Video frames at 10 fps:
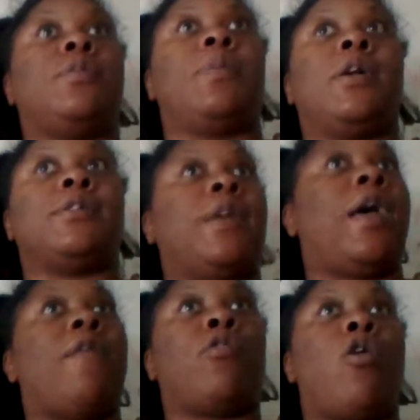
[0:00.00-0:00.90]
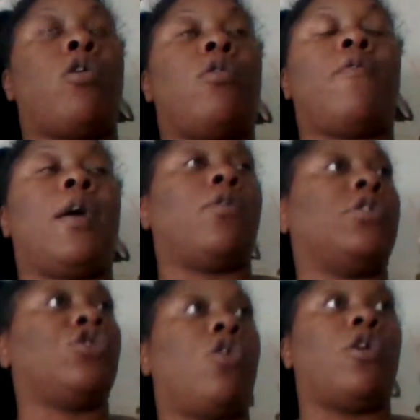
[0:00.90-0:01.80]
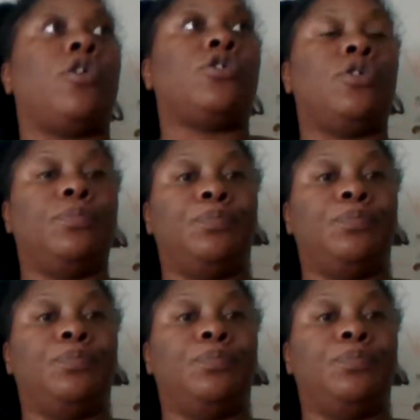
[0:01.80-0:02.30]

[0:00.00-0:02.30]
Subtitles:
because they have a card on file to charge.